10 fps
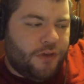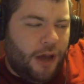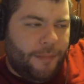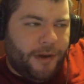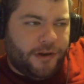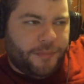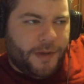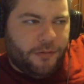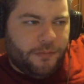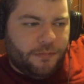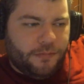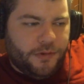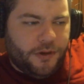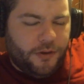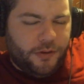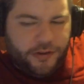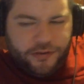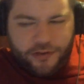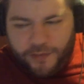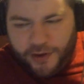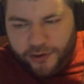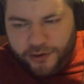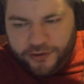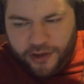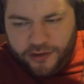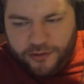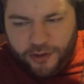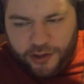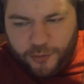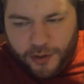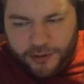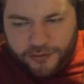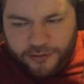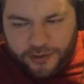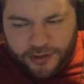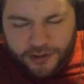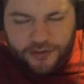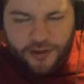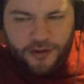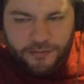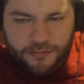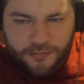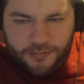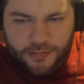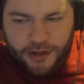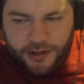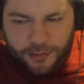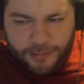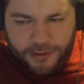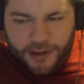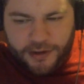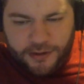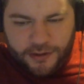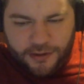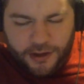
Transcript: Comment about, you know, that stuff I already said like twice, and he said that he gave me the idea.